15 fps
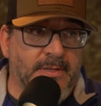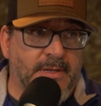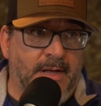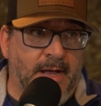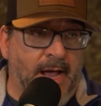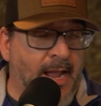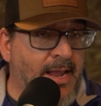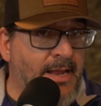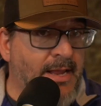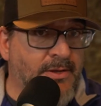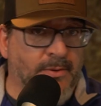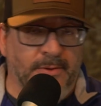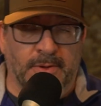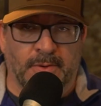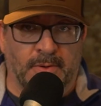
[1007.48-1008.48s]
I
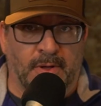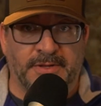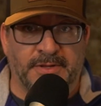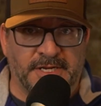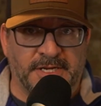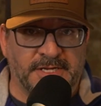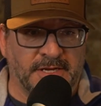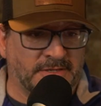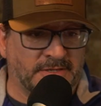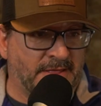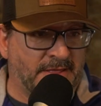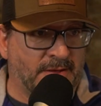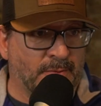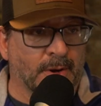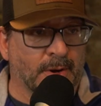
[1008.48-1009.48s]
don't know all the details on how
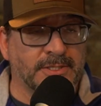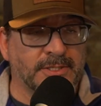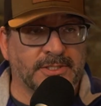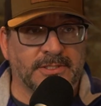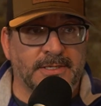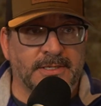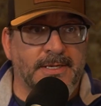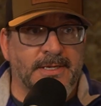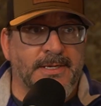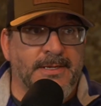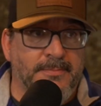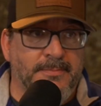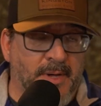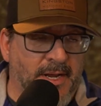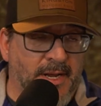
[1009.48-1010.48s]
that works,
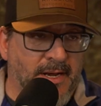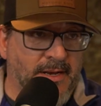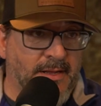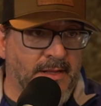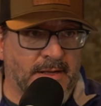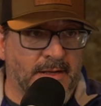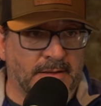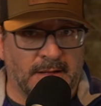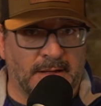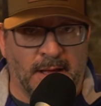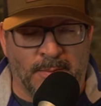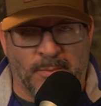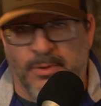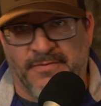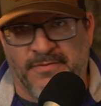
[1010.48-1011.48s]
but
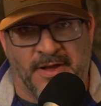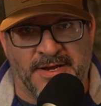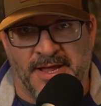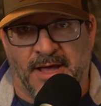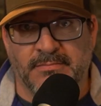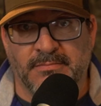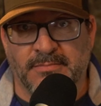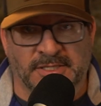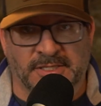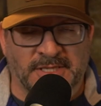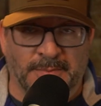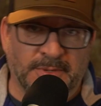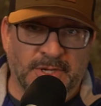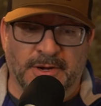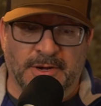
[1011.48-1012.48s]
I'm going to find out because
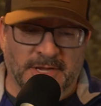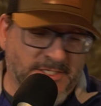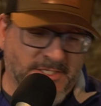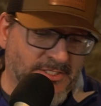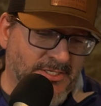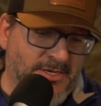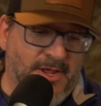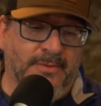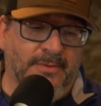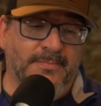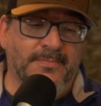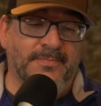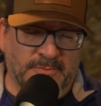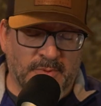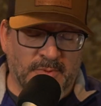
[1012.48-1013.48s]
I'm curious to know.
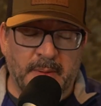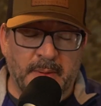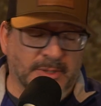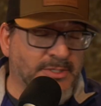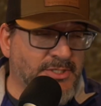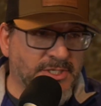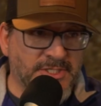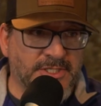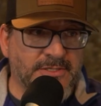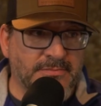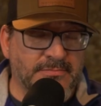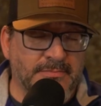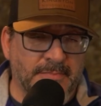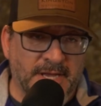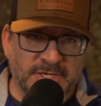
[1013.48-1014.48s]
Remember, just
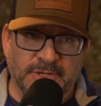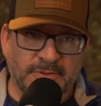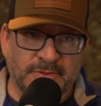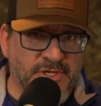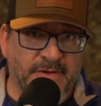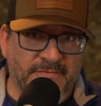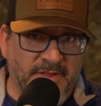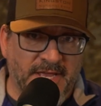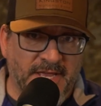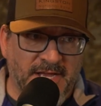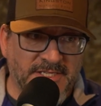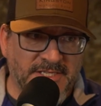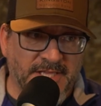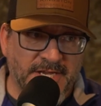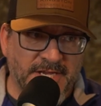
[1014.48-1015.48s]
make sure that you have lane
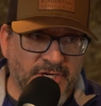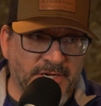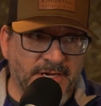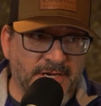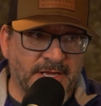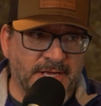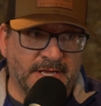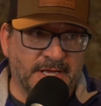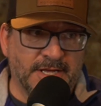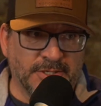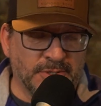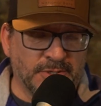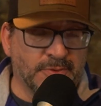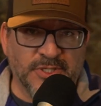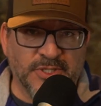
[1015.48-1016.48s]
isolation.
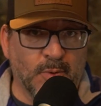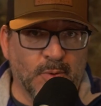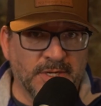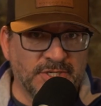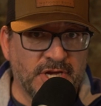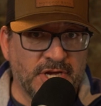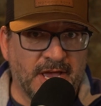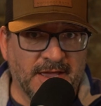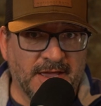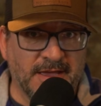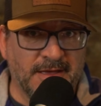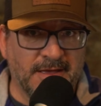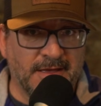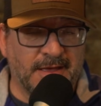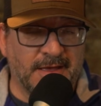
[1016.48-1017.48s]
Do this one check,
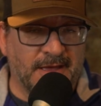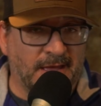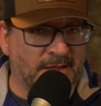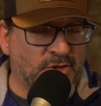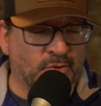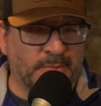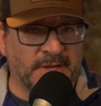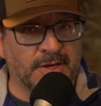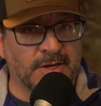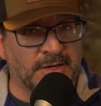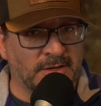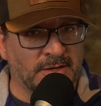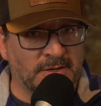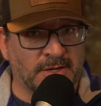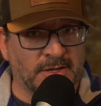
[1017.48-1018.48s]
and you'll be
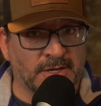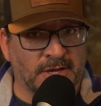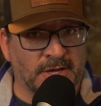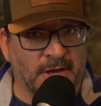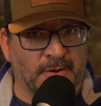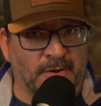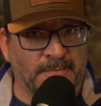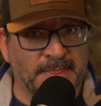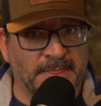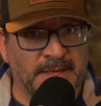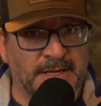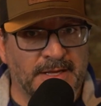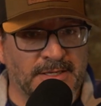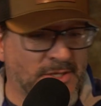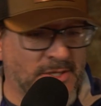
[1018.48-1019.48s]
good to go.
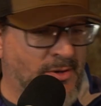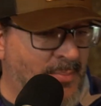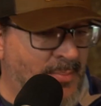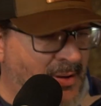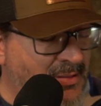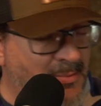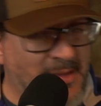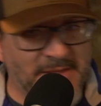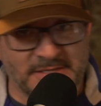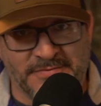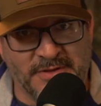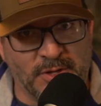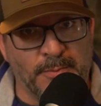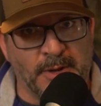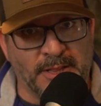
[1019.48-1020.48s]
So I probably made this
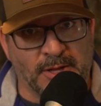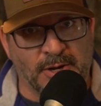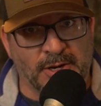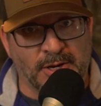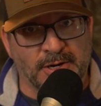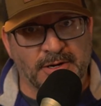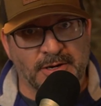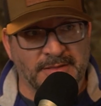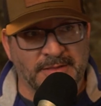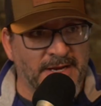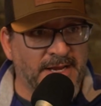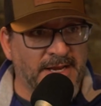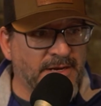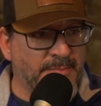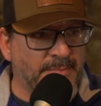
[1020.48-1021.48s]
video way longer than it
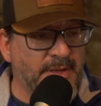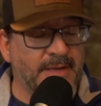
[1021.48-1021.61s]
needed to be,